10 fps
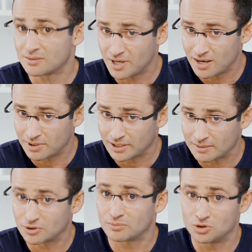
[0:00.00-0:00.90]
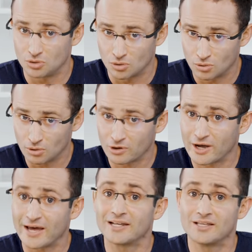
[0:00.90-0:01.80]
some gaming laptops you could look
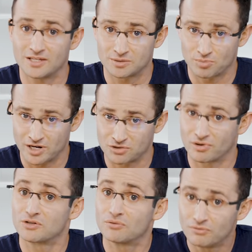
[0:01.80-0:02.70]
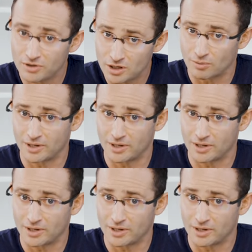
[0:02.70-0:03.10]
at in this price range for video